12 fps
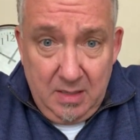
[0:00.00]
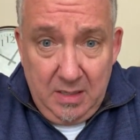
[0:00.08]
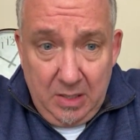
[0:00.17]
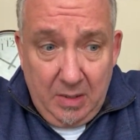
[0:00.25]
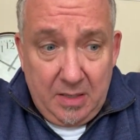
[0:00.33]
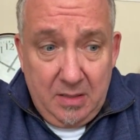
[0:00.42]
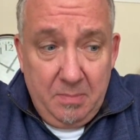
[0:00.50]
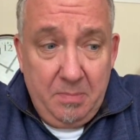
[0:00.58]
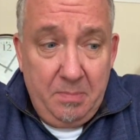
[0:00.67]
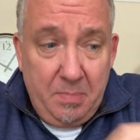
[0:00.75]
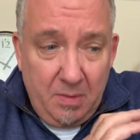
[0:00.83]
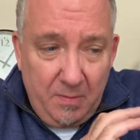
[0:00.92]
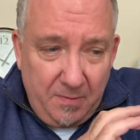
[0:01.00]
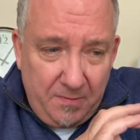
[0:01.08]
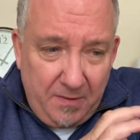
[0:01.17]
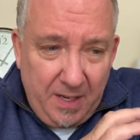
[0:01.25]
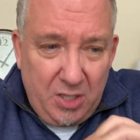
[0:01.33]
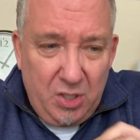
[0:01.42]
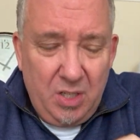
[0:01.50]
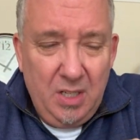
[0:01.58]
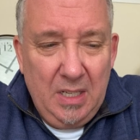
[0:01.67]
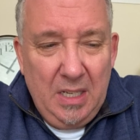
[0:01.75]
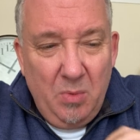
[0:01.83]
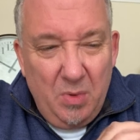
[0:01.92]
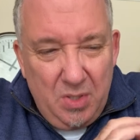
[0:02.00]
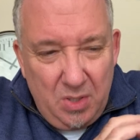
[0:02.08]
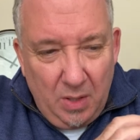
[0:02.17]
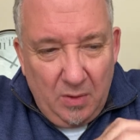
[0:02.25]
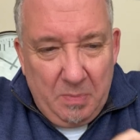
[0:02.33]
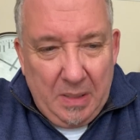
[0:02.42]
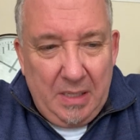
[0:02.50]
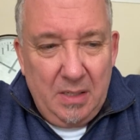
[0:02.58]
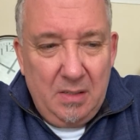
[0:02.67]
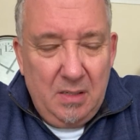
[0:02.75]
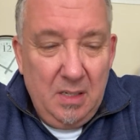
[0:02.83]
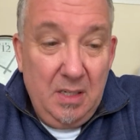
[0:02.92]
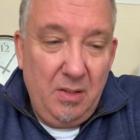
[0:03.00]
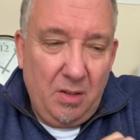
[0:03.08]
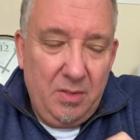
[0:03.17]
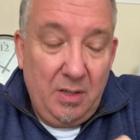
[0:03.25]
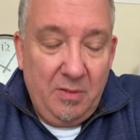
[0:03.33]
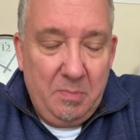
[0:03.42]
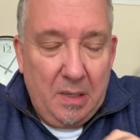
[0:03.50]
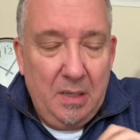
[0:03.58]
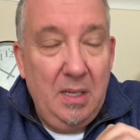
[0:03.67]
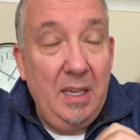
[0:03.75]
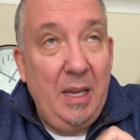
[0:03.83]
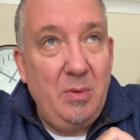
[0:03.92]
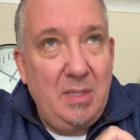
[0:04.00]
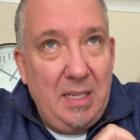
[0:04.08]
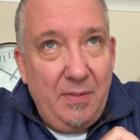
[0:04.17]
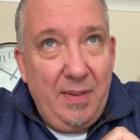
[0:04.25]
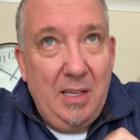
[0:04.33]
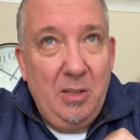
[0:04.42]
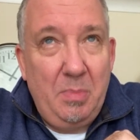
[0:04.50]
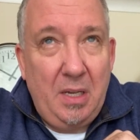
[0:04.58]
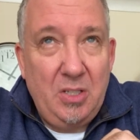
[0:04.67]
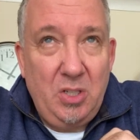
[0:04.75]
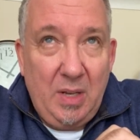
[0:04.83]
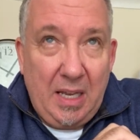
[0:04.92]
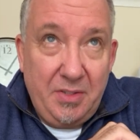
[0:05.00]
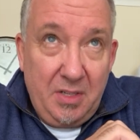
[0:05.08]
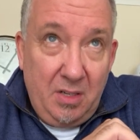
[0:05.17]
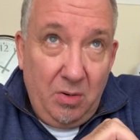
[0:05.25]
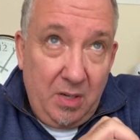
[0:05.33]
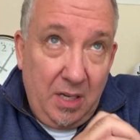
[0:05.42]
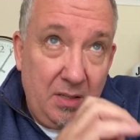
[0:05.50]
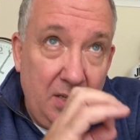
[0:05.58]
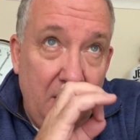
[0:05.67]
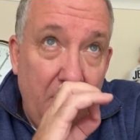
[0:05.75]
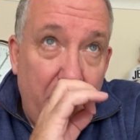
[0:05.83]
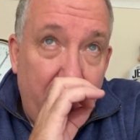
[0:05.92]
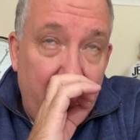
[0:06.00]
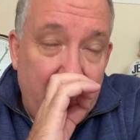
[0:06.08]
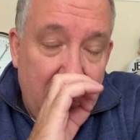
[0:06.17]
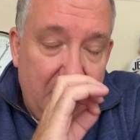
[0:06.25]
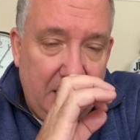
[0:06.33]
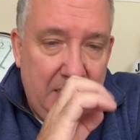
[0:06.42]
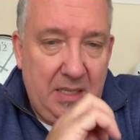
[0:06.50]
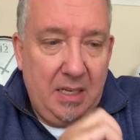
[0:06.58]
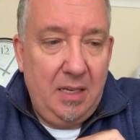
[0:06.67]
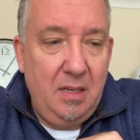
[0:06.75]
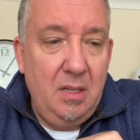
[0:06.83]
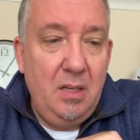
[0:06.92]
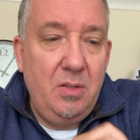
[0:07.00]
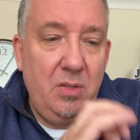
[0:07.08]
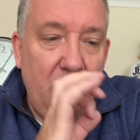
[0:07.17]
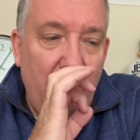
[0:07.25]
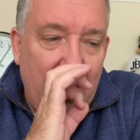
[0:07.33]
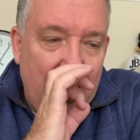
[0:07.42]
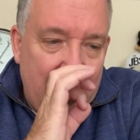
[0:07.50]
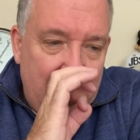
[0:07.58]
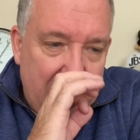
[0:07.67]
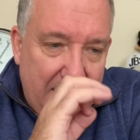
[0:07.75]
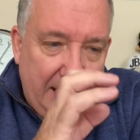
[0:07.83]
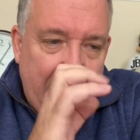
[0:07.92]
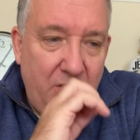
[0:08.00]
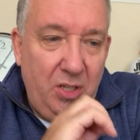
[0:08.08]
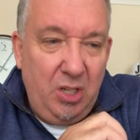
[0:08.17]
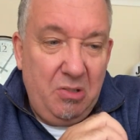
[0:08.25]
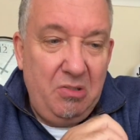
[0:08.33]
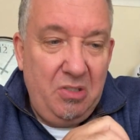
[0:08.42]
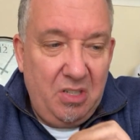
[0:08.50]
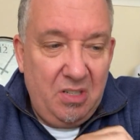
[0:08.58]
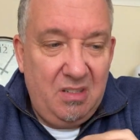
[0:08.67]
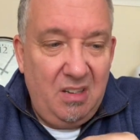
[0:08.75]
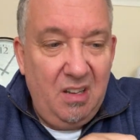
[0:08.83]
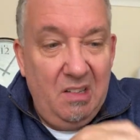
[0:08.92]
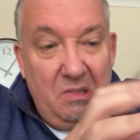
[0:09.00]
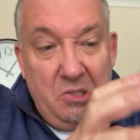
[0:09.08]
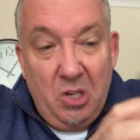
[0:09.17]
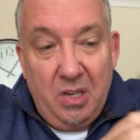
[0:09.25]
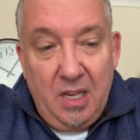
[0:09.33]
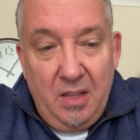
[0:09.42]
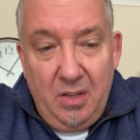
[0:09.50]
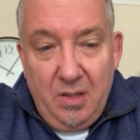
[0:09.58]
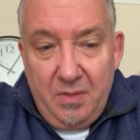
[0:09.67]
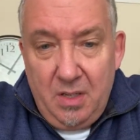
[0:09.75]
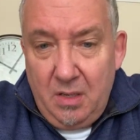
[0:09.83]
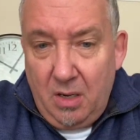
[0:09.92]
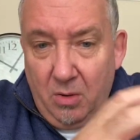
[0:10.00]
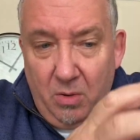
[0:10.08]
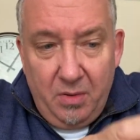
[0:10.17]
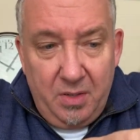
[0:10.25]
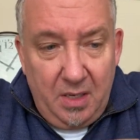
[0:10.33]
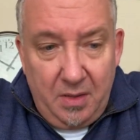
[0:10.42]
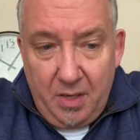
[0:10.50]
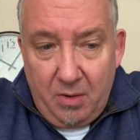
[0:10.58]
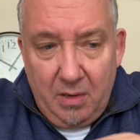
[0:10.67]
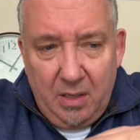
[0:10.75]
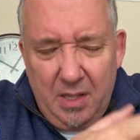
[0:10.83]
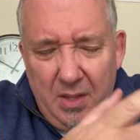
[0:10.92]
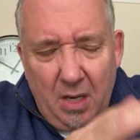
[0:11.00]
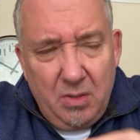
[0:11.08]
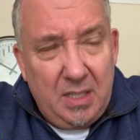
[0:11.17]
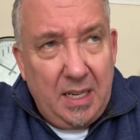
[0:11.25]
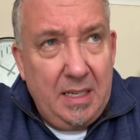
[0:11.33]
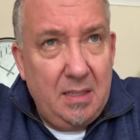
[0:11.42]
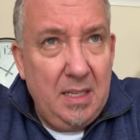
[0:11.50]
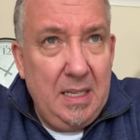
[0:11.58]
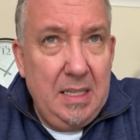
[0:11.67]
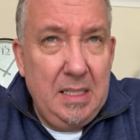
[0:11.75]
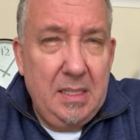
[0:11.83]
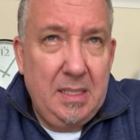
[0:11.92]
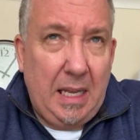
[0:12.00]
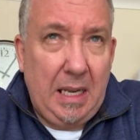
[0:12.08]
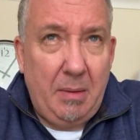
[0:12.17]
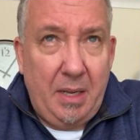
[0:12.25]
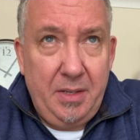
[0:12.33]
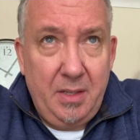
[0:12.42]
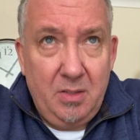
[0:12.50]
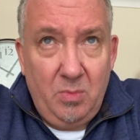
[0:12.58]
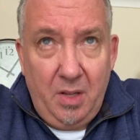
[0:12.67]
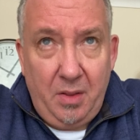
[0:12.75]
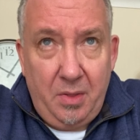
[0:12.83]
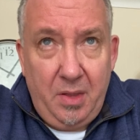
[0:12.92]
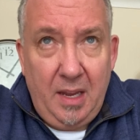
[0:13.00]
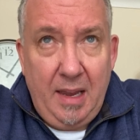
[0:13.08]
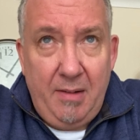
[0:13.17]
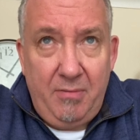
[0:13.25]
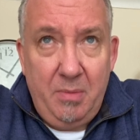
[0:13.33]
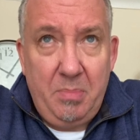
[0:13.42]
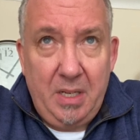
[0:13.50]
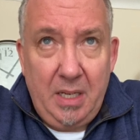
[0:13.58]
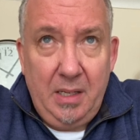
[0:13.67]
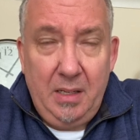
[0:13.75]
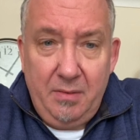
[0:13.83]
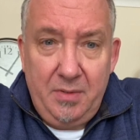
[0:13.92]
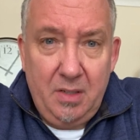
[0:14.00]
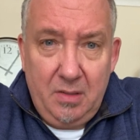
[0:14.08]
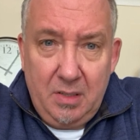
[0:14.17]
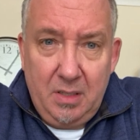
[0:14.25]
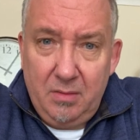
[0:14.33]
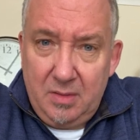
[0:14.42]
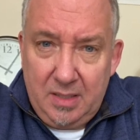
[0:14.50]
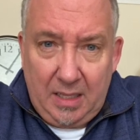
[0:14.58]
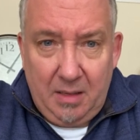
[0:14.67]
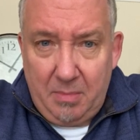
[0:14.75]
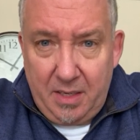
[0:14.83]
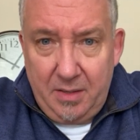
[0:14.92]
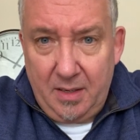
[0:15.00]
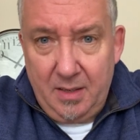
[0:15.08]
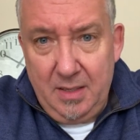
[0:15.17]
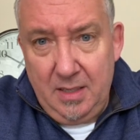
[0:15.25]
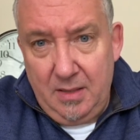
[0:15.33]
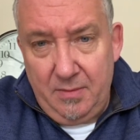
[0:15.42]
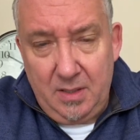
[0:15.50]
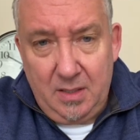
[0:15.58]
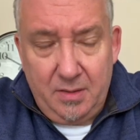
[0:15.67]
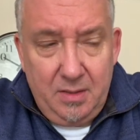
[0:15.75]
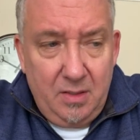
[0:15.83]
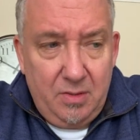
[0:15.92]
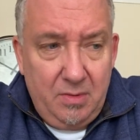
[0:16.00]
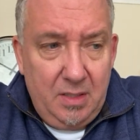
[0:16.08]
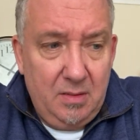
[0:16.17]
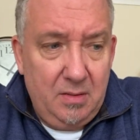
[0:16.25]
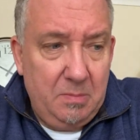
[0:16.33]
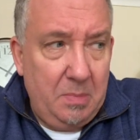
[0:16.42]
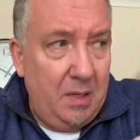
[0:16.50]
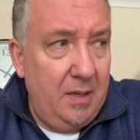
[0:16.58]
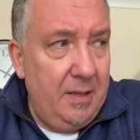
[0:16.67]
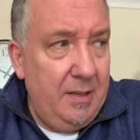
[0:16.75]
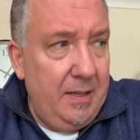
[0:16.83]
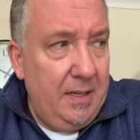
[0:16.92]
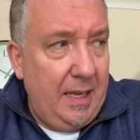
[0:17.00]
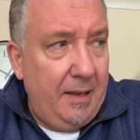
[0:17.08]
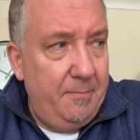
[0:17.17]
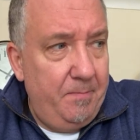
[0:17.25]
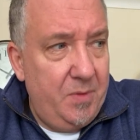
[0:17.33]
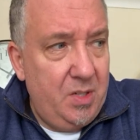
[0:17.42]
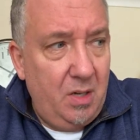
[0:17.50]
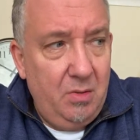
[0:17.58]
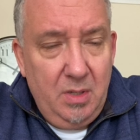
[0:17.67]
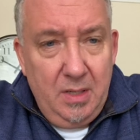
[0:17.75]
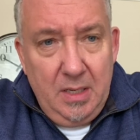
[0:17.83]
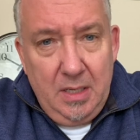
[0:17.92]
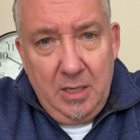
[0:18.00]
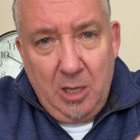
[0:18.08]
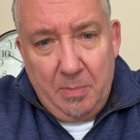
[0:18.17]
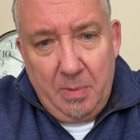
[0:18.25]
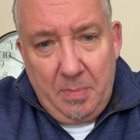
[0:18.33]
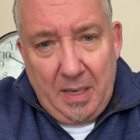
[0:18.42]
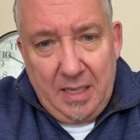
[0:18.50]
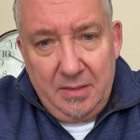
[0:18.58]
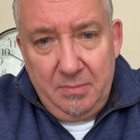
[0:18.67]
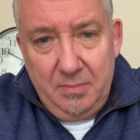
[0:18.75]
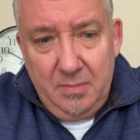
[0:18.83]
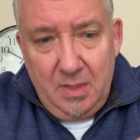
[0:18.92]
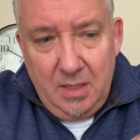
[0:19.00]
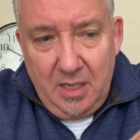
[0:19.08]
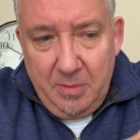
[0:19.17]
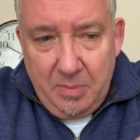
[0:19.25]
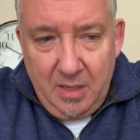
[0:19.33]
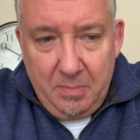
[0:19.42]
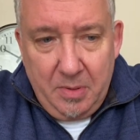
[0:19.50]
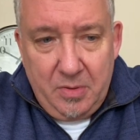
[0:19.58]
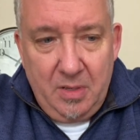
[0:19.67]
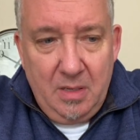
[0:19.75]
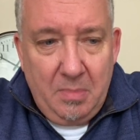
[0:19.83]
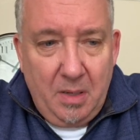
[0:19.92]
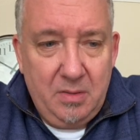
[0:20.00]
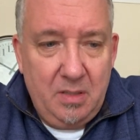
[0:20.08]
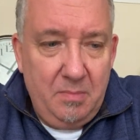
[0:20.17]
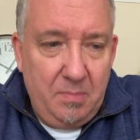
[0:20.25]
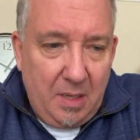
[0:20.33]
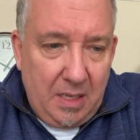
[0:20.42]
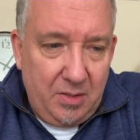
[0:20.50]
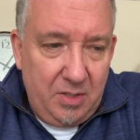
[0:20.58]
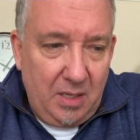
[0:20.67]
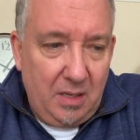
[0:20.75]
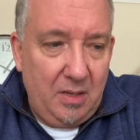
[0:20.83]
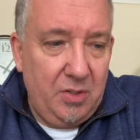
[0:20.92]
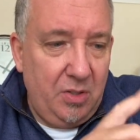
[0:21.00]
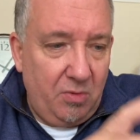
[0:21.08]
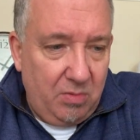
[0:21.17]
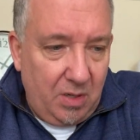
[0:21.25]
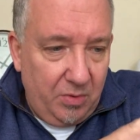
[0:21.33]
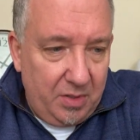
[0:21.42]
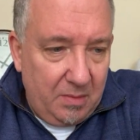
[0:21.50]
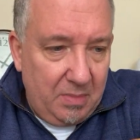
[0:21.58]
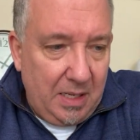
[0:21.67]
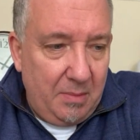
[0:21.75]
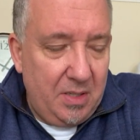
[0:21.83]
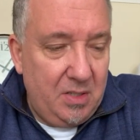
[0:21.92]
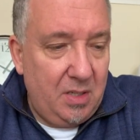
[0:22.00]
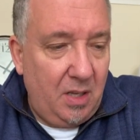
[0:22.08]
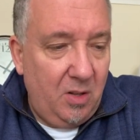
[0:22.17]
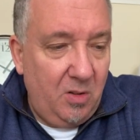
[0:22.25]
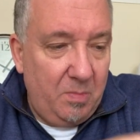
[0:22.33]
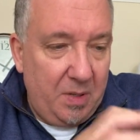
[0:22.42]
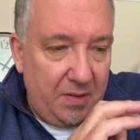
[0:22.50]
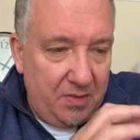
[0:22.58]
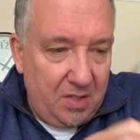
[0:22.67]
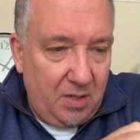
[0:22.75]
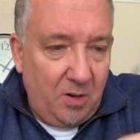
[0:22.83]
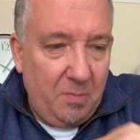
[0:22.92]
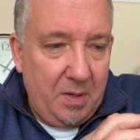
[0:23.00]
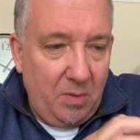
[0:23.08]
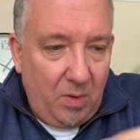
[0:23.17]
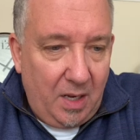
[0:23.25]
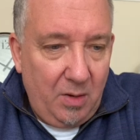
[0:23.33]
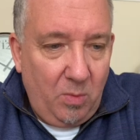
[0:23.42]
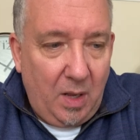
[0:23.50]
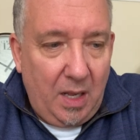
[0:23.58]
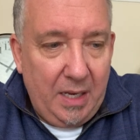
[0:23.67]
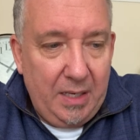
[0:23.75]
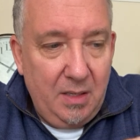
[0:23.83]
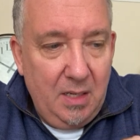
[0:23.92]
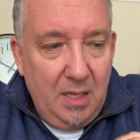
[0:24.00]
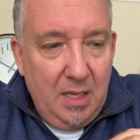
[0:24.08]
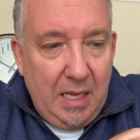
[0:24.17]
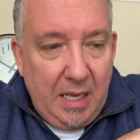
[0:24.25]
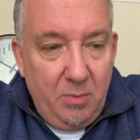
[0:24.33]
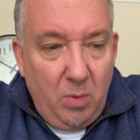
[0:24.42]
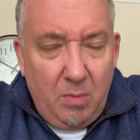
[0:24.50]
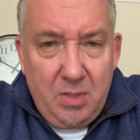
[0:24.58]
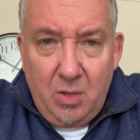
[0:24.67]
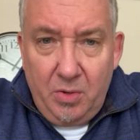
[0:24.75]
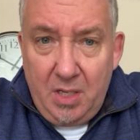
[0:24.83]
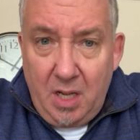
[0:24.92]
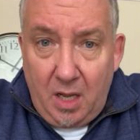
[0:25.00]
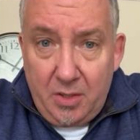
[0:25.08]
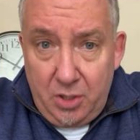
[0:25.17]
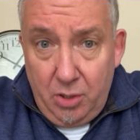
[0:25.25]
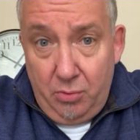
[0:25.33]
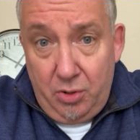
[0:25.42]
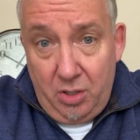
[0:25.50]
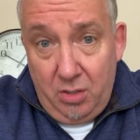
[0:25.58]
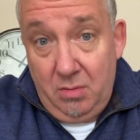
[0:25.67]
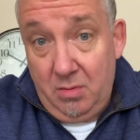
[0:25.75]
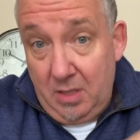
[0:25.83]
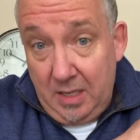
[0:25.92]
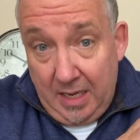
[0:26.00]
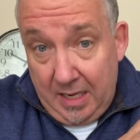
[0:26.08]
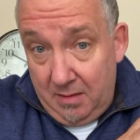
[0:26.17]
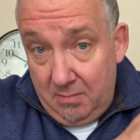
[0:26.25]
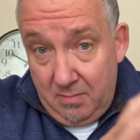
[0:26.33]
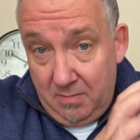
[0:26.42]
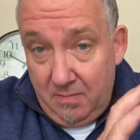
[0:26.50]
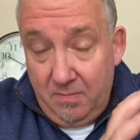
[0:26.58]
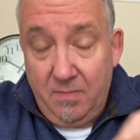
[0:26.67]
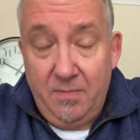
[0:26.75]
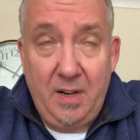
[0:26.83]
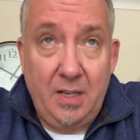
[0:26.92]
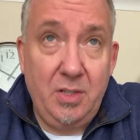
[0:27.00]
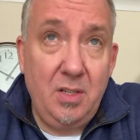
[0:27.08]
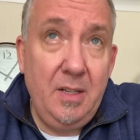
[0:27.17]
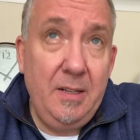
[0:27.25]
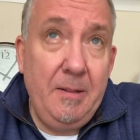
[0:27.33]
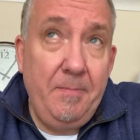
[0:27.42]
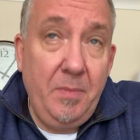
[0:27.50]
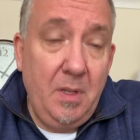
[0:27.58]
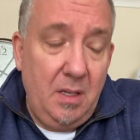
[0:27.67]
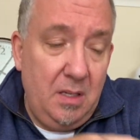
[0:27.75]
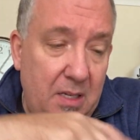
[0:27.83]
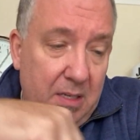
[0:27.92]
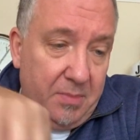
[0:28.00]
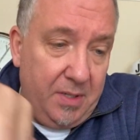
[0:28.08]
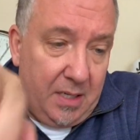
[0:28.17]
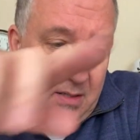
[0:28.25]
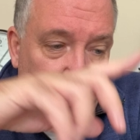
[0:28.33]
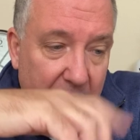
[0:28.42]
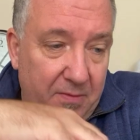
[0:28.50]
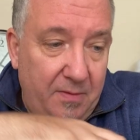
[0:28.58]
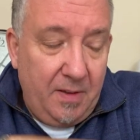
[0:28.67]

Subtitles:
You had to, but fish was tough because, not tough, but it was difficult because you had to cook it precisely to a stage. You couldn't just chuck it in the oven and hold underneath the grill. In those days, salamanders were the thing. Everybody loved a good old salamander for God knows reasons. But yeah, so copper pan, you know, you put your butter in the bottom, pile of shallots, your rolled up lemon sole, bit of stock, bit of white wine, and what was called a cartouche, again, French, a disc of